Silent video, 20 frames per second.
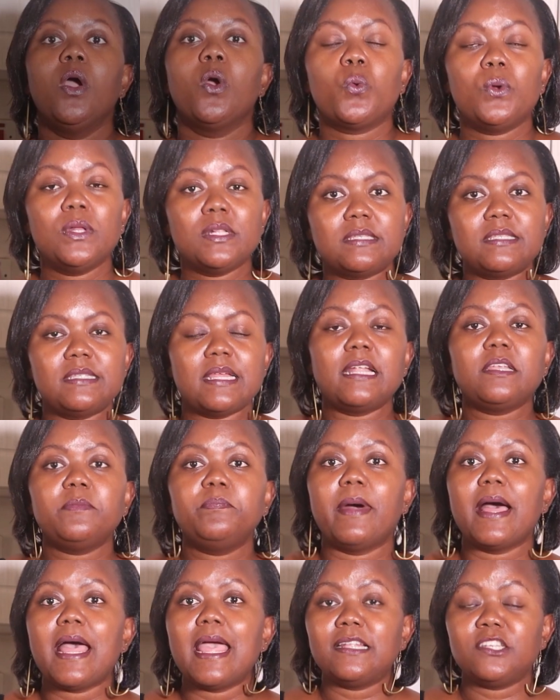We'll
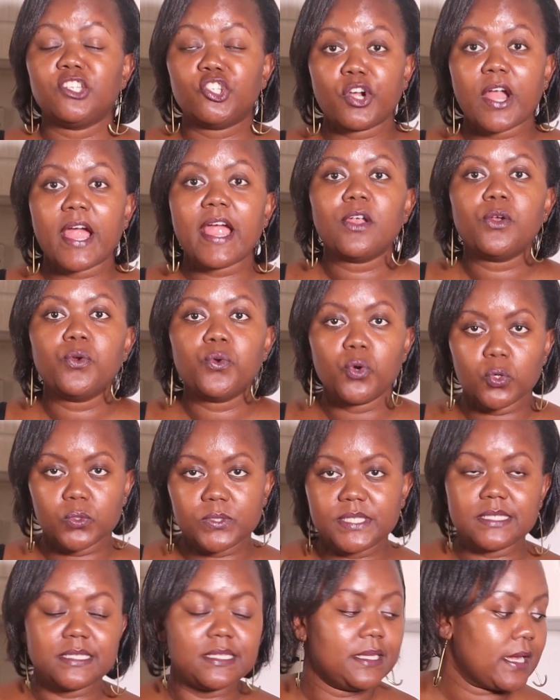start by dry
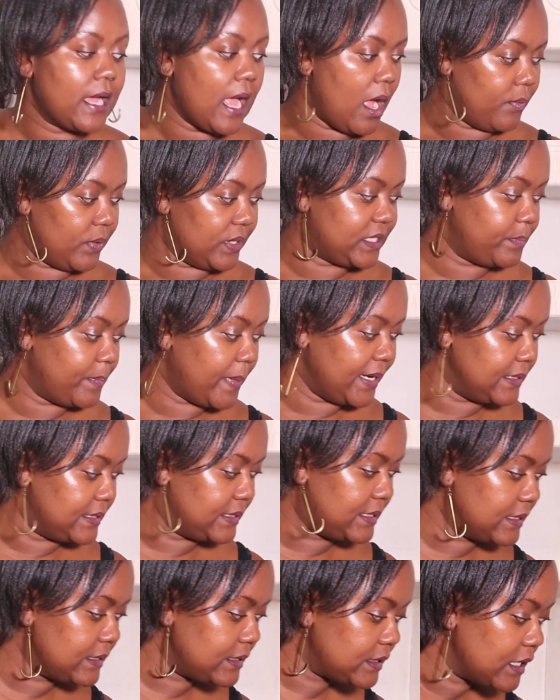roasting our
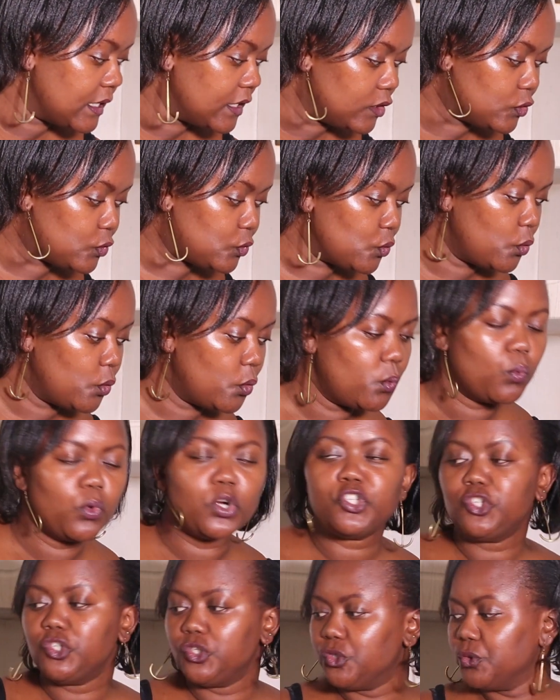spices. So
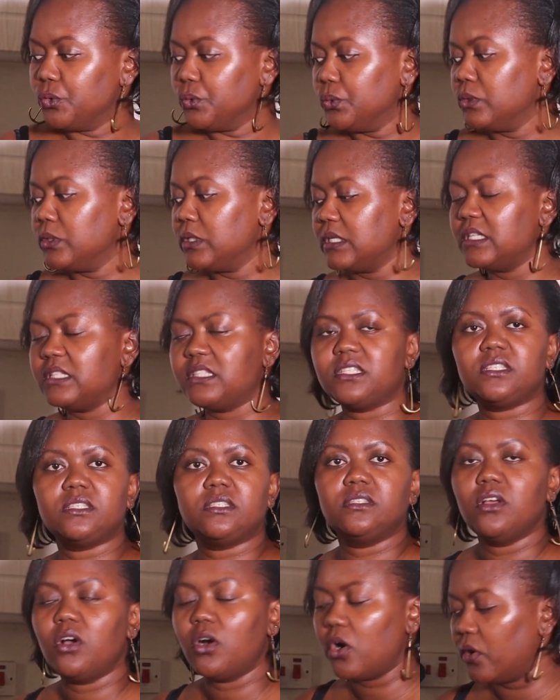what you do,
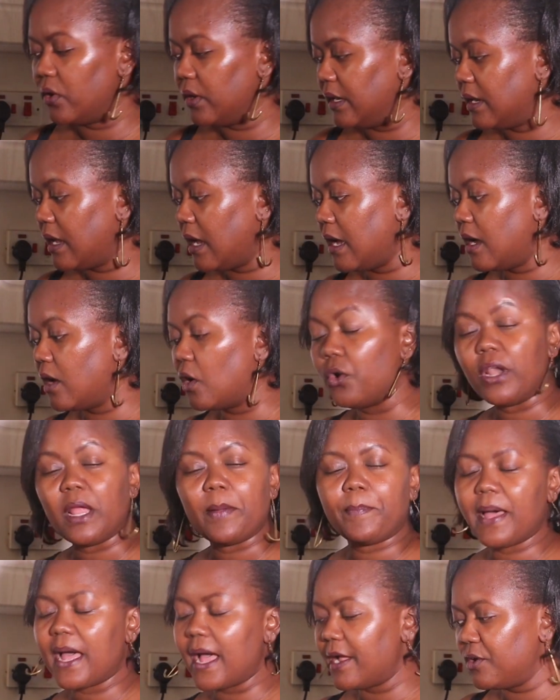it's on
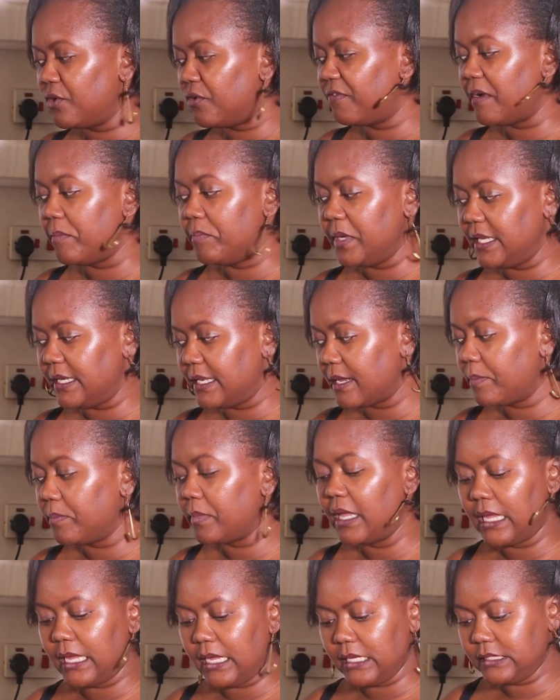a pan of a
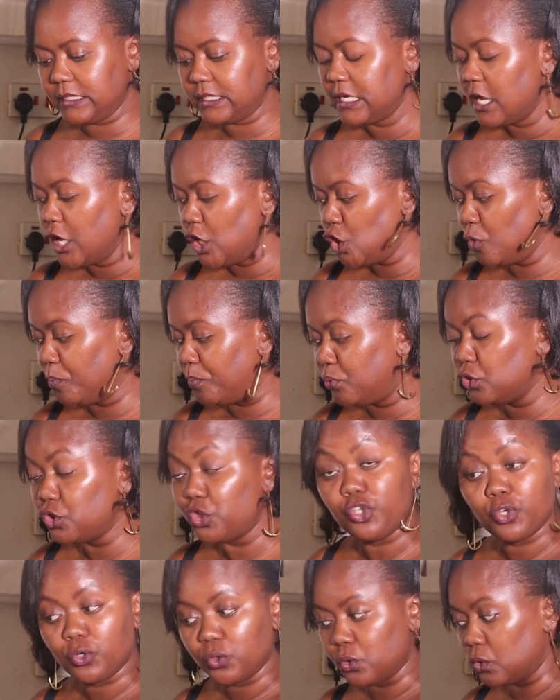medium heat, you
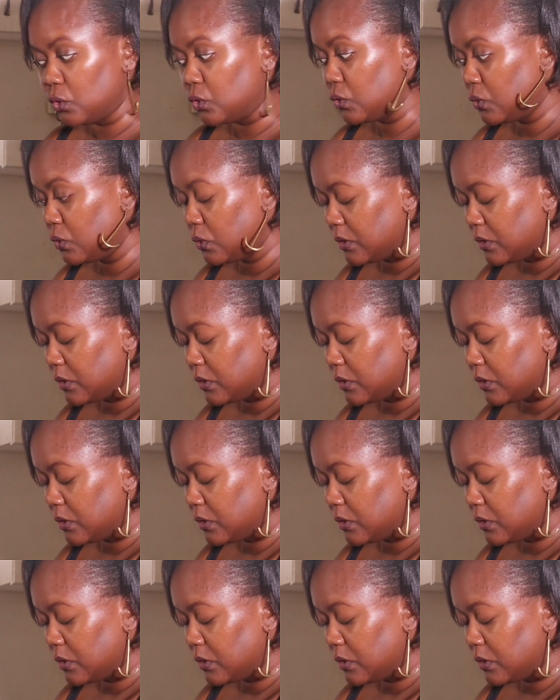put your